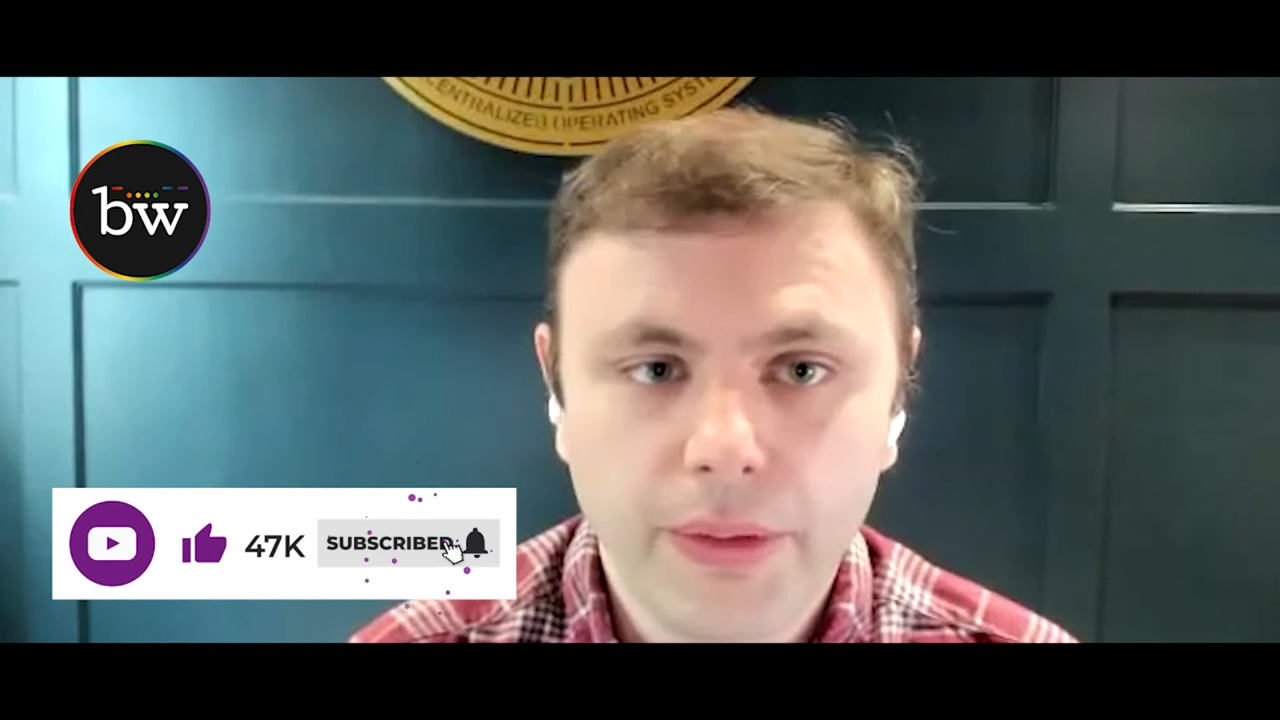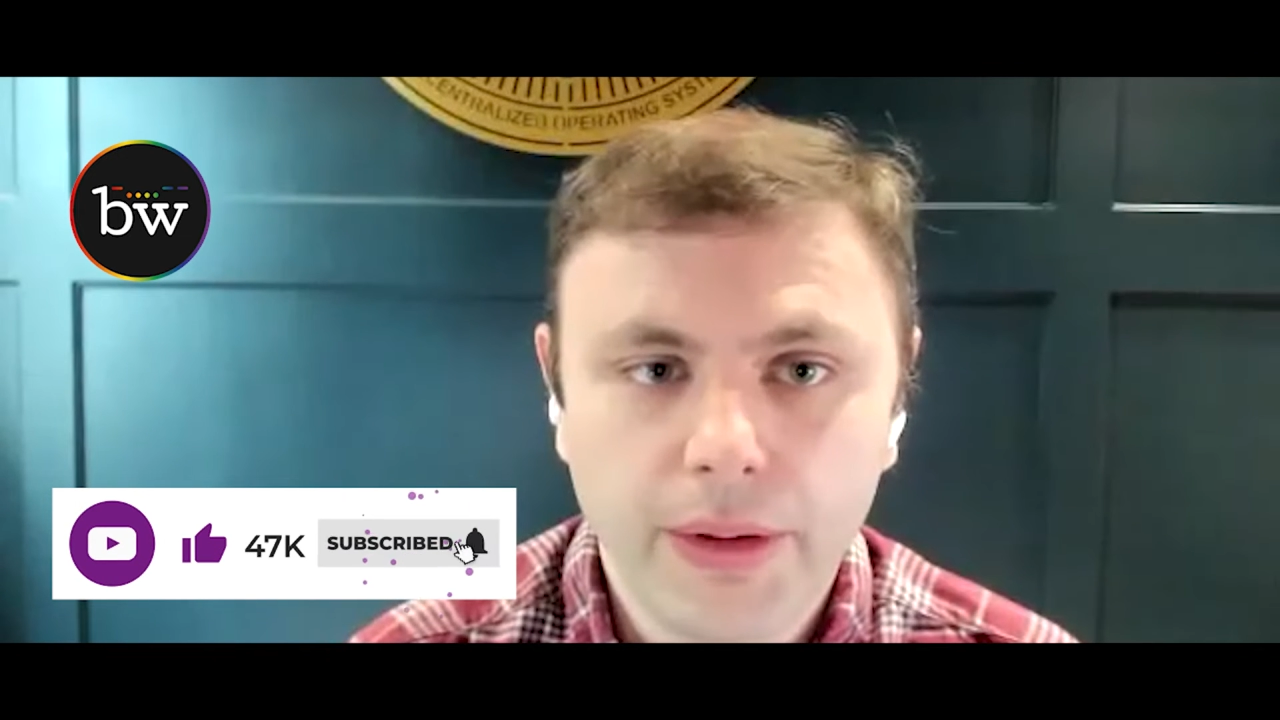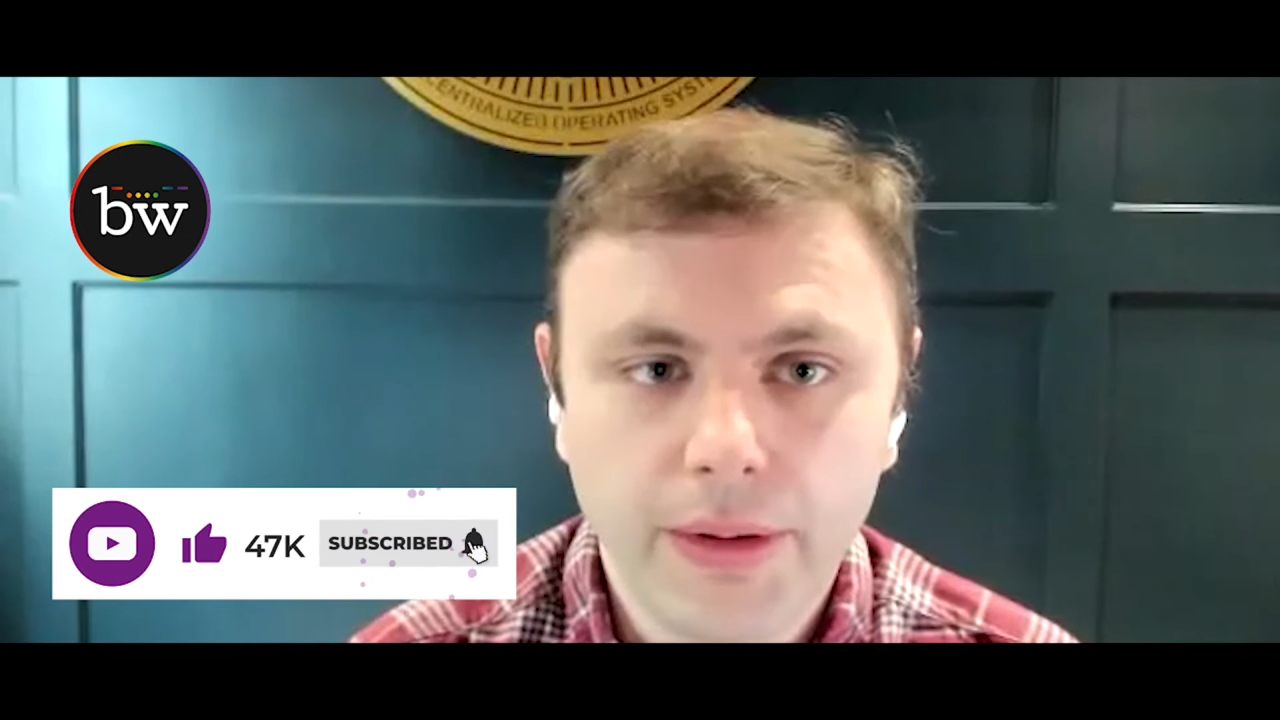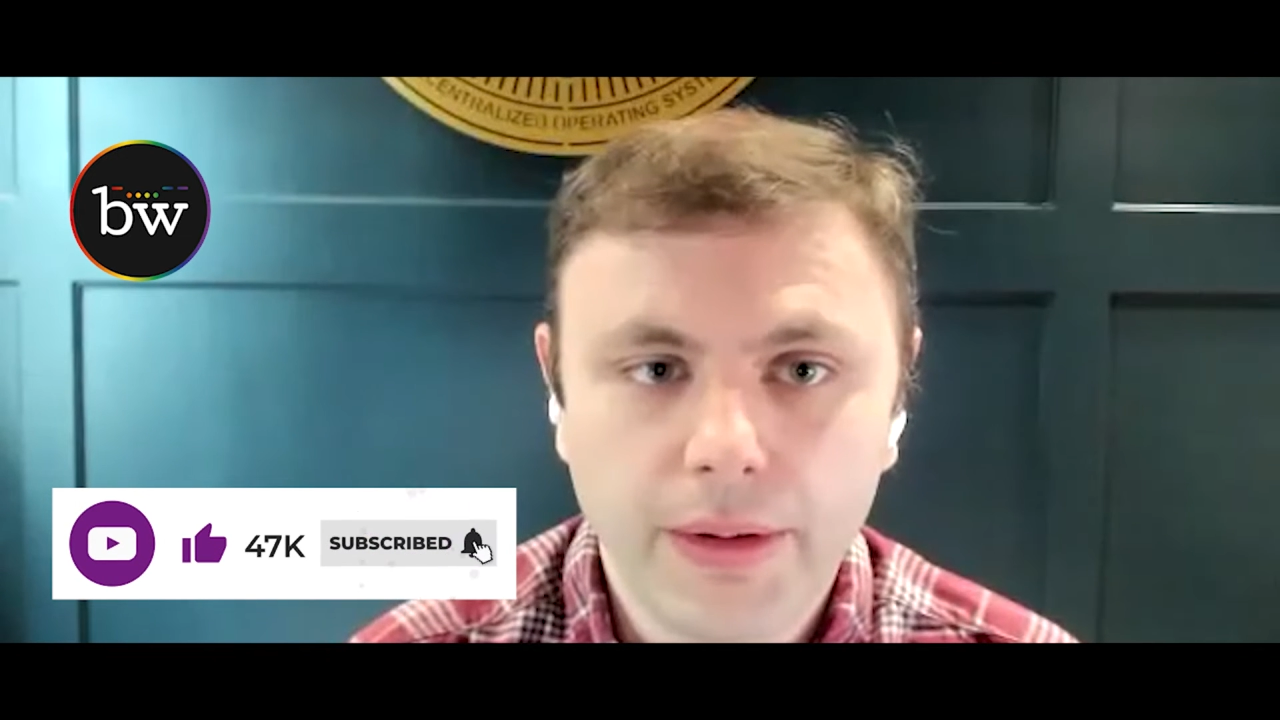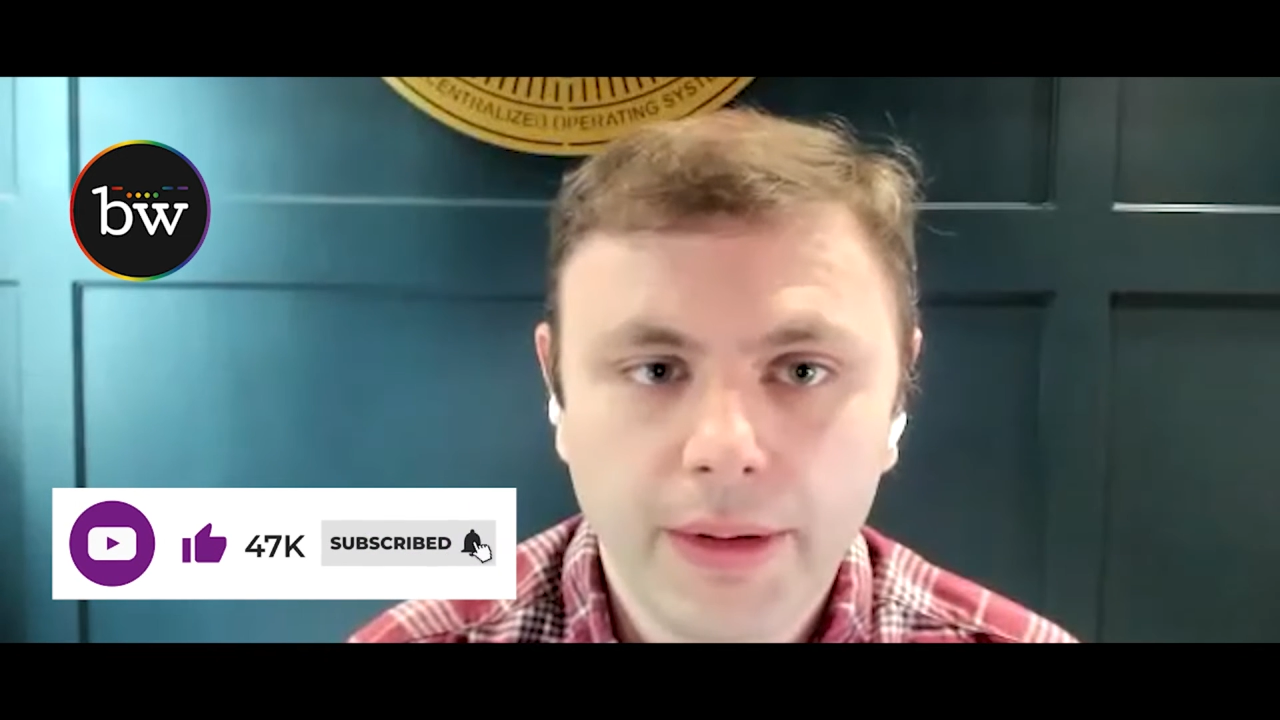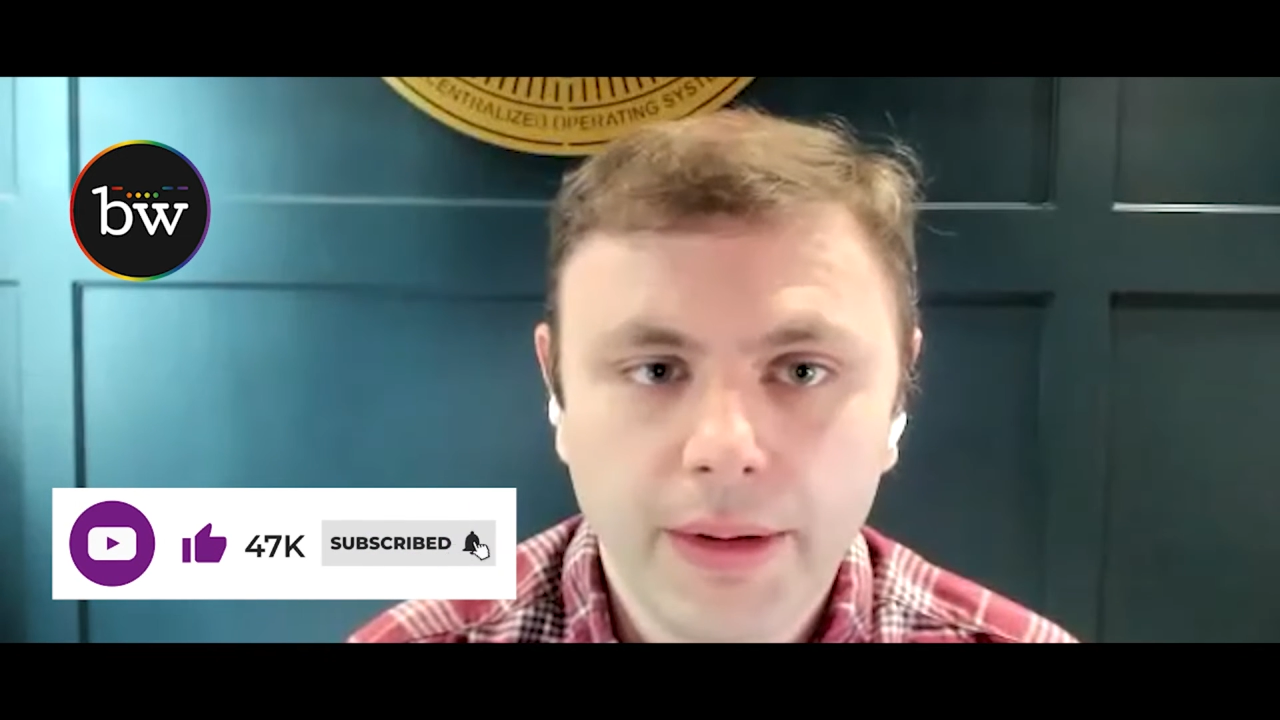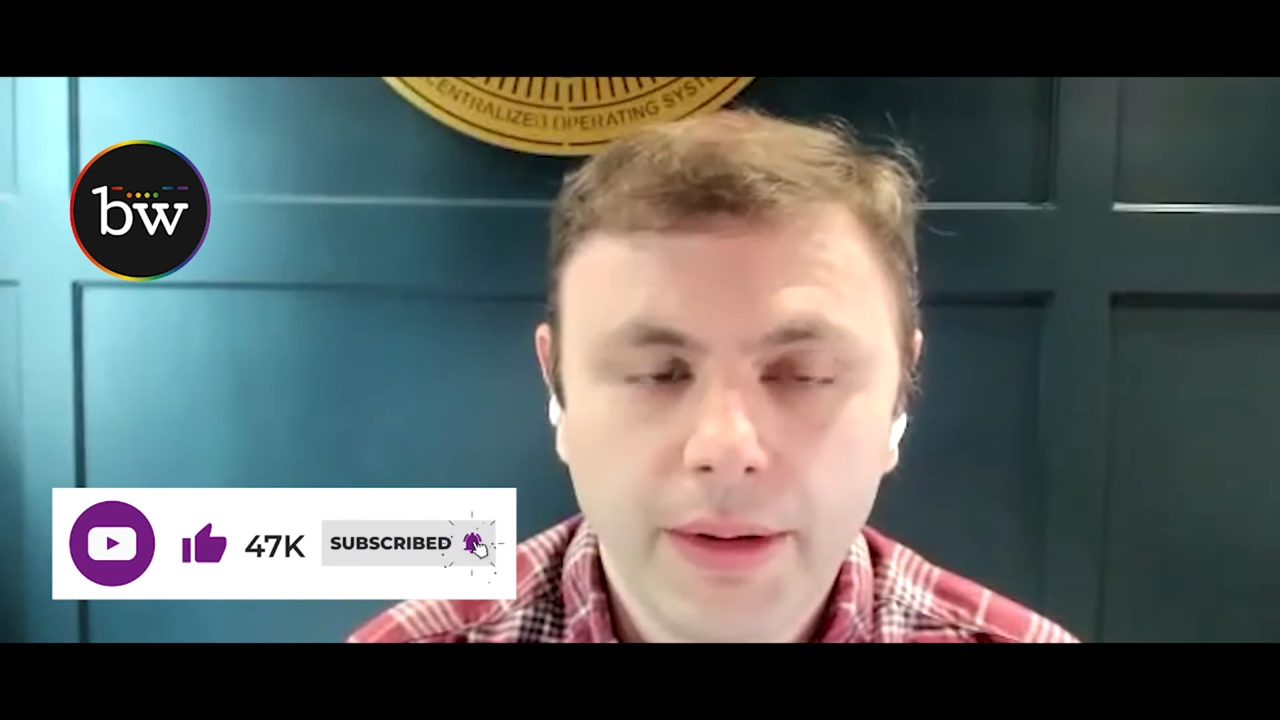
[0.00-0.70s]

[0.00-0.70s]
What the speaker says: than